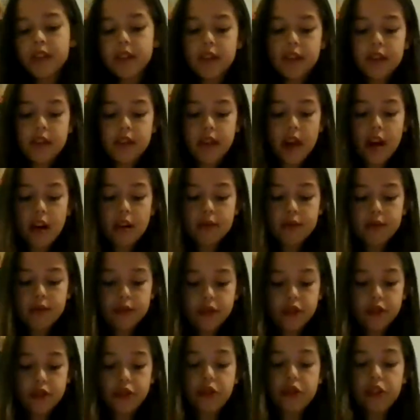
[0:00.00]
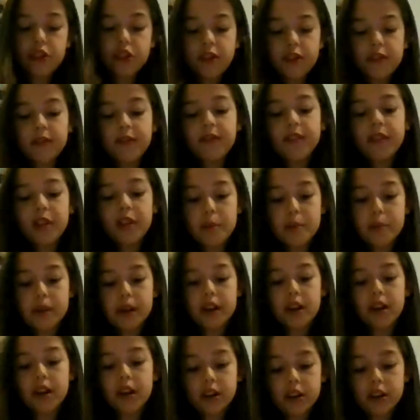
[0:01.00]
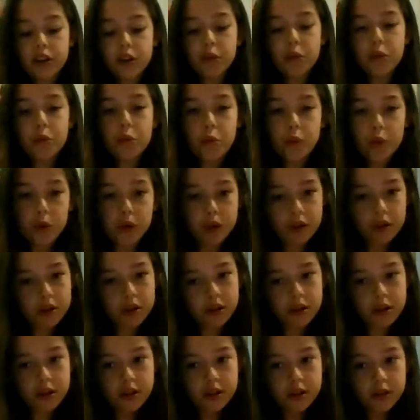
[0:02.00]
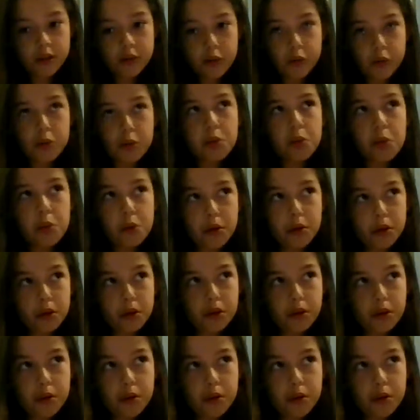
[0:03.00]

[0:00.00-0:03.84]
So, just flipping under water. water.